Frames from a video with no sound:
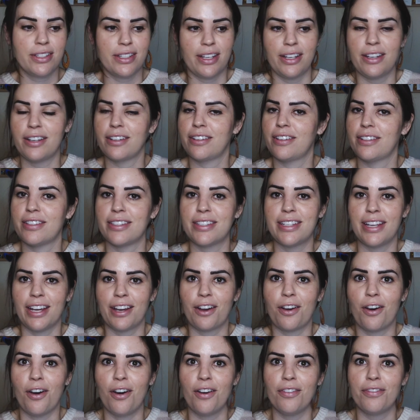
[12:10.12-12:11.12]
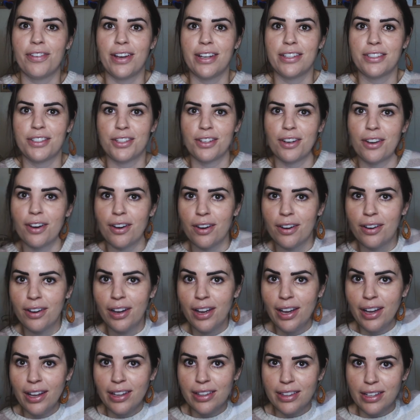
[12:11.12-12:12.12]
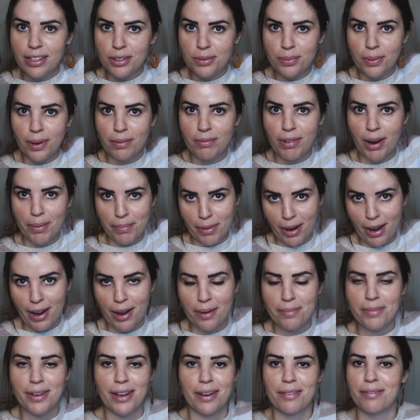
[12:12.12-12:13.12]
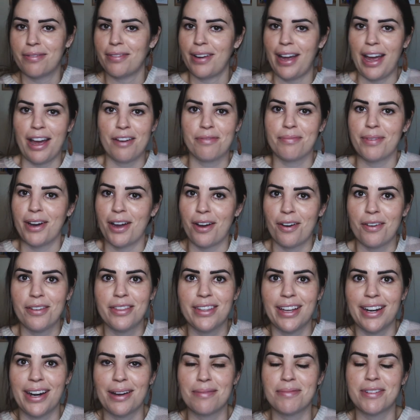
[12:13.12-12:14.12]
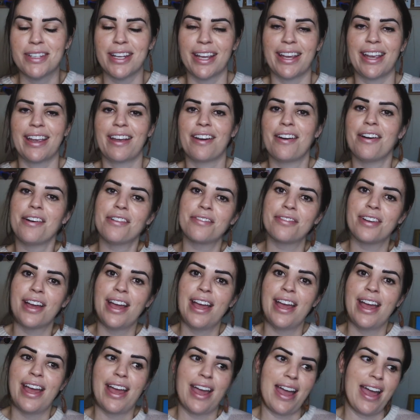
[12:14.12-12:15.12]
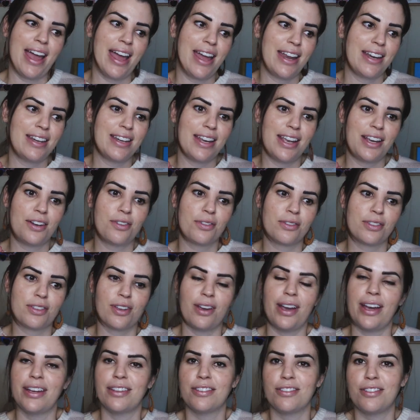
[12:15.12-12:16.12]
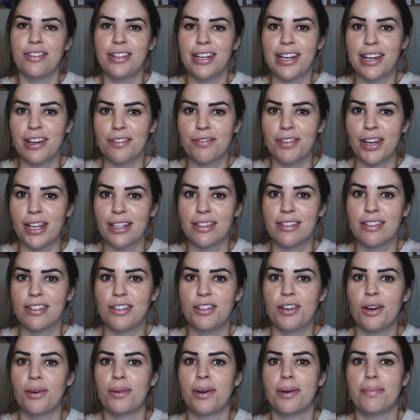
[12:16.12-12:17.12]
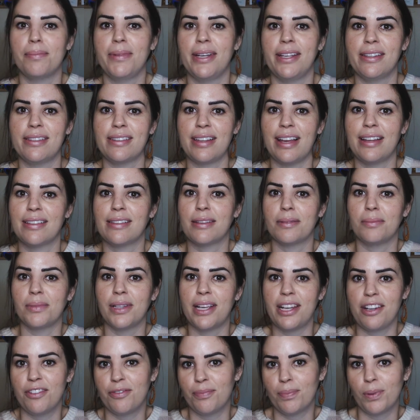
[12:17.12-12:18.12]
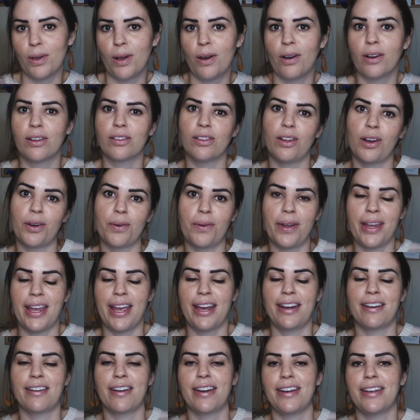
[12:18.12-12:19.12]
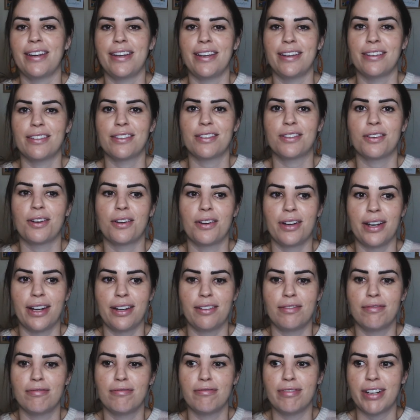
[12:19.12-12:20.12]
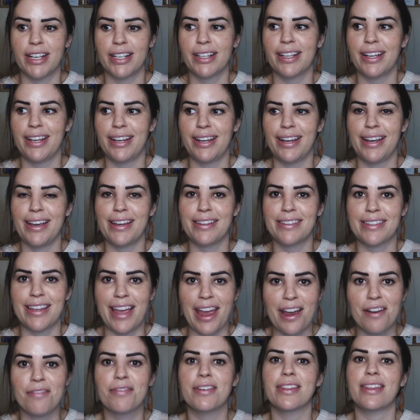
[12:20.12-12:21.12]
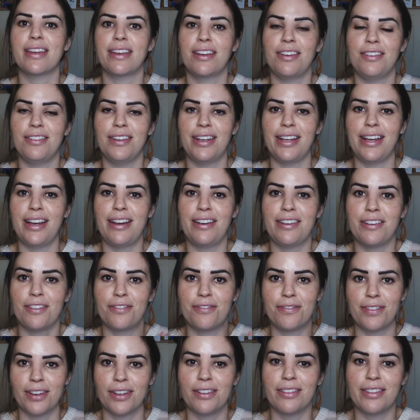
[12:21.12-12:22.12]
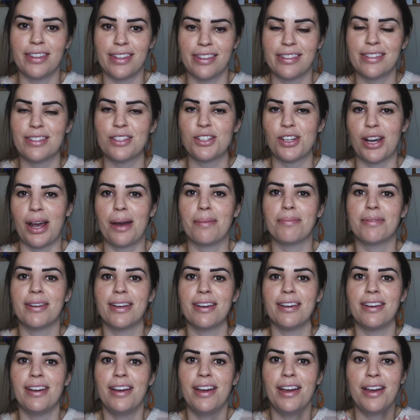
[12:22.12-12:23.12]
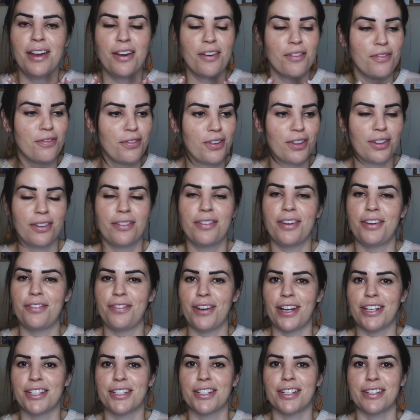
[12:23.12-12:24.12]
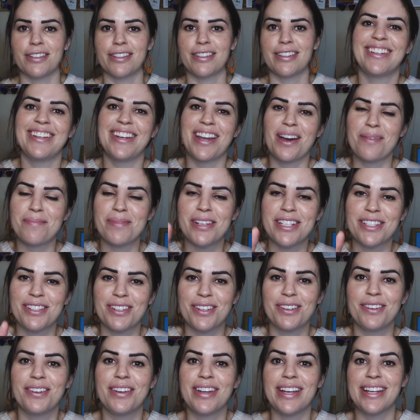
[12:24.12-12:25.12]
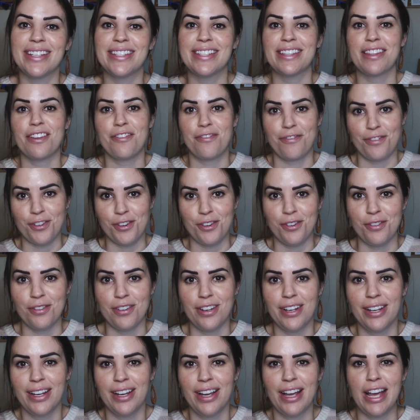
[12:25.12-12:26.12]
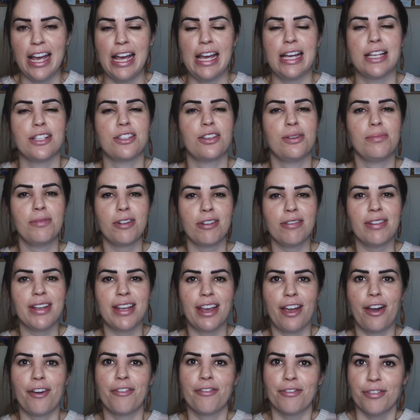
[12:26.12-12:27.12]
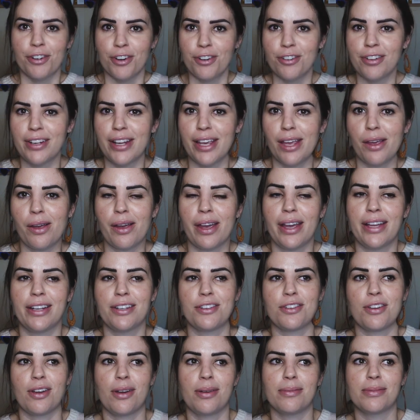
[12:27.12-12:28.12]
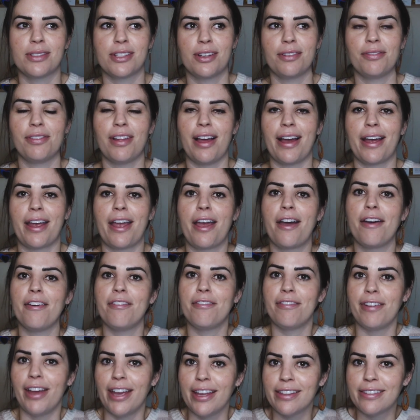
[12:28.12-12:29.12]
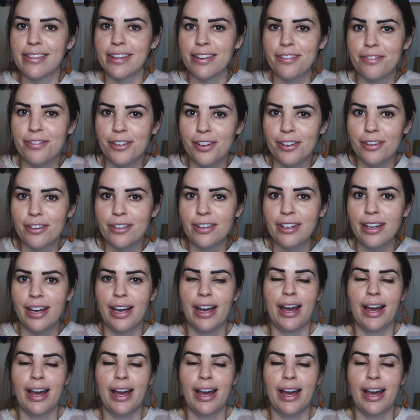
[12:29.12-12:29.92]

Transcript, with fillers: that you can just tick off as you go. There's one right behind me. I have my own that I'm ticking off. And it also has unique events you don't want to miss and some leave vlog long weekend ideas. So it really has everything you need to fill this chapter full of adventures. Number two is the food. So I'm not really a foodie in terms of like fancy food.